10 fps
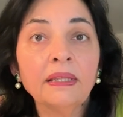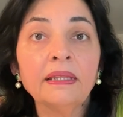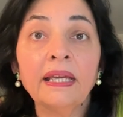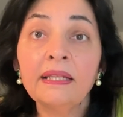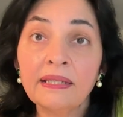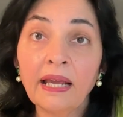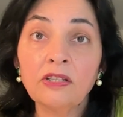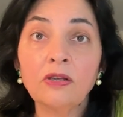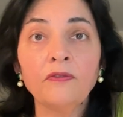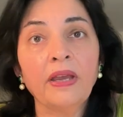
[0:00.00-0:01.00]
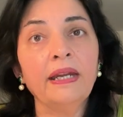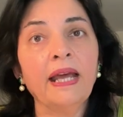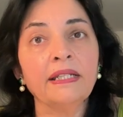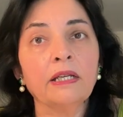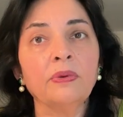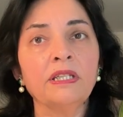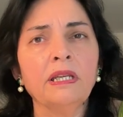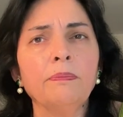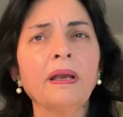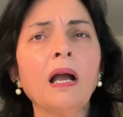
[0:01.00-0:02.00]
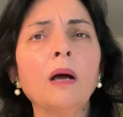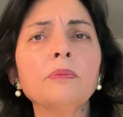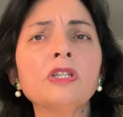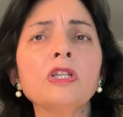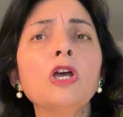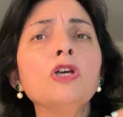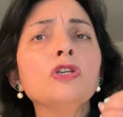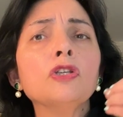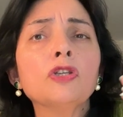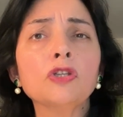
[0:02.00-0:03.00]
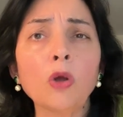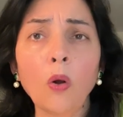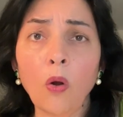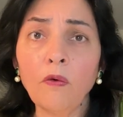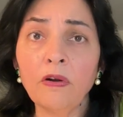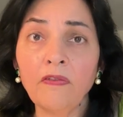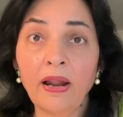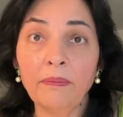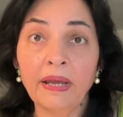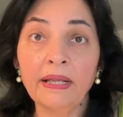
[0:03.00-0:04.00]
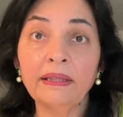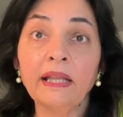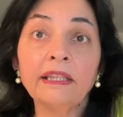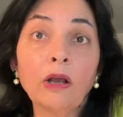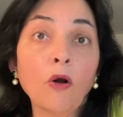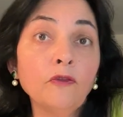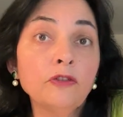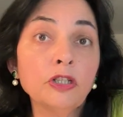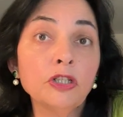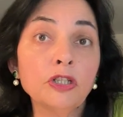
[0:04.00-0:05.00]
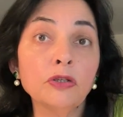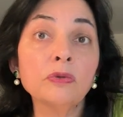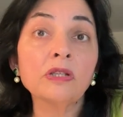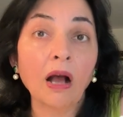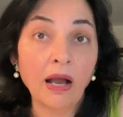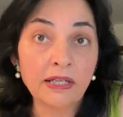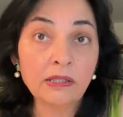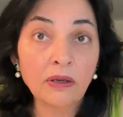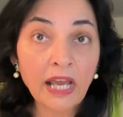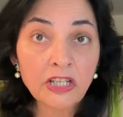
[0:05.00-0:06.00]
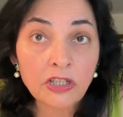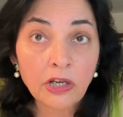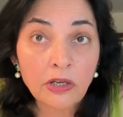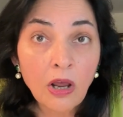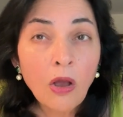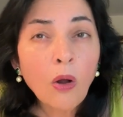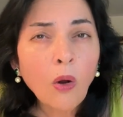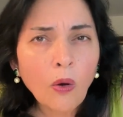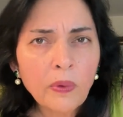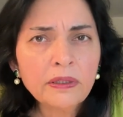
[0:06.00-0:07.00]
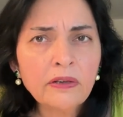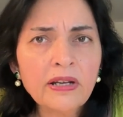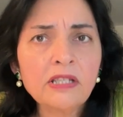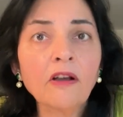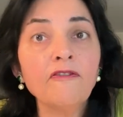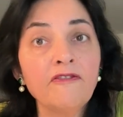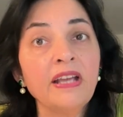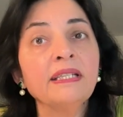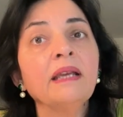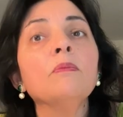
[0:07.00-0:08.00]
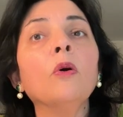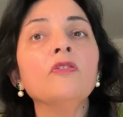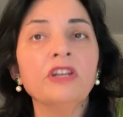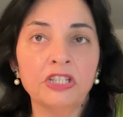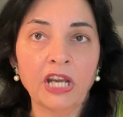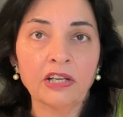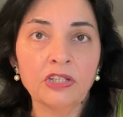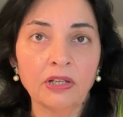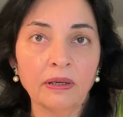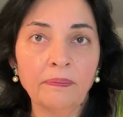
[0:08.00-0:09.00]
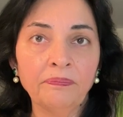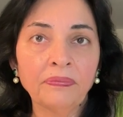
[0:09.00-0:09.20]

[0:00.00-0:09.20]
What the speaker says: This sense of inadequacy becomes so overwhelming that they often choose isolation over the risk of facing more rejection.